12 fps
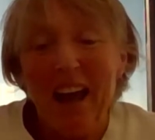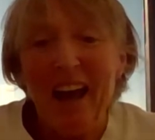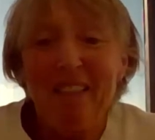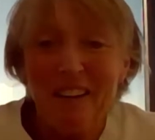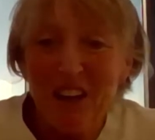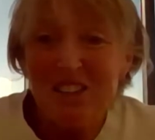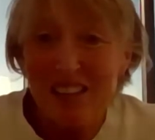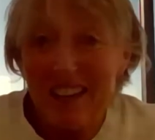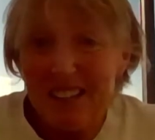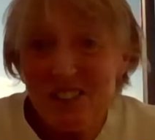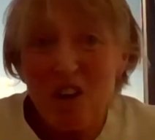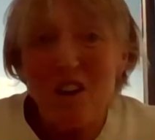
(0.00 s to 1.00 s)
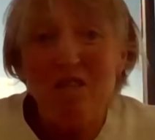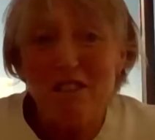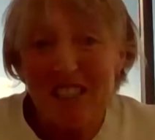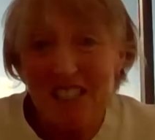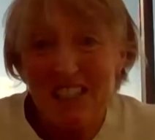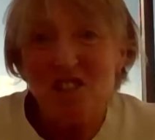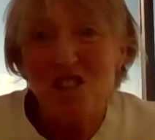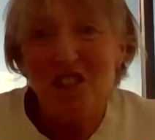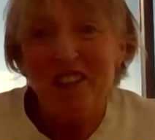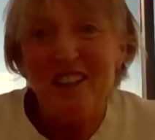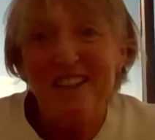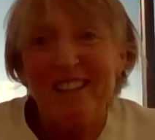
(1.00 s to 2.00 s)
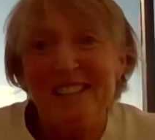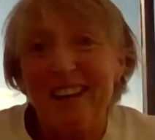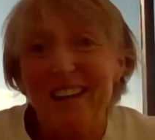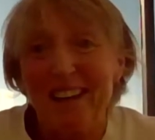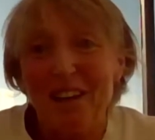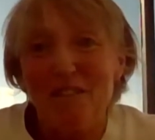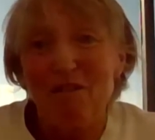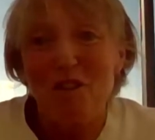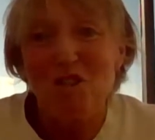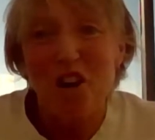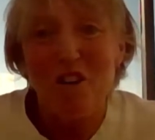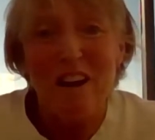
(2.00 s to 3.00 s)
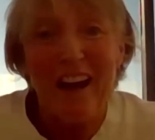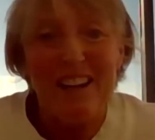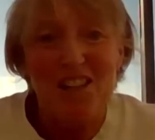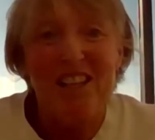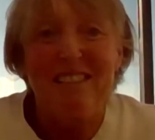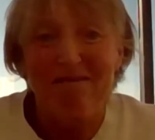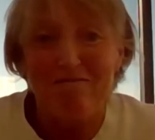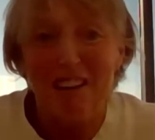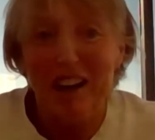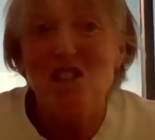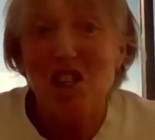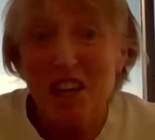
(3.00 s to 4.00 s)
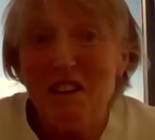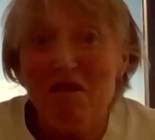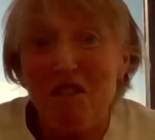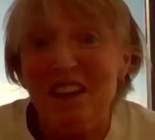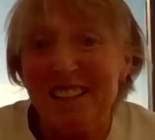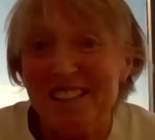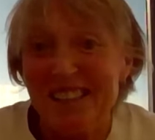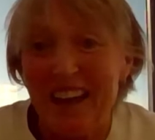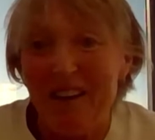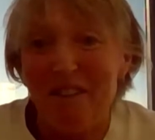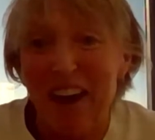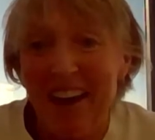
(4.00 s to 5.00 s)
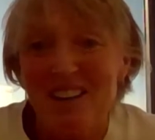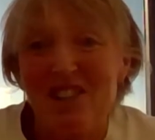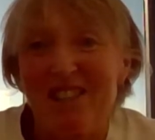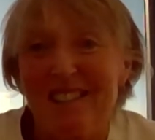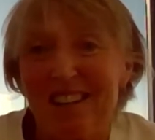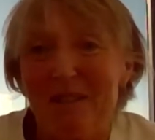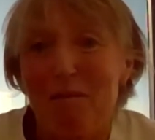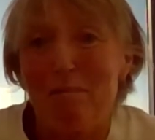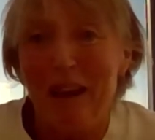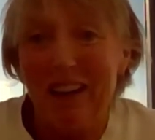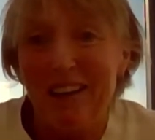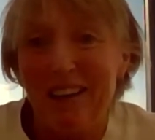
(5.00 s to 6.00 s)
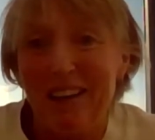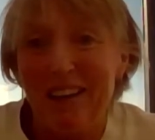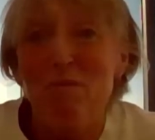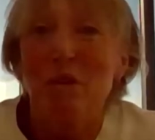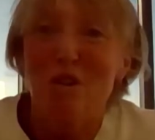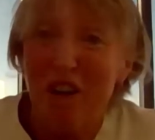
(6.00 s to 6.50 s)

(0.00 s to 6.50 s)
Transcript: And then it does go to retention, is that if you don't actually achieve things and have actions that are backing it up,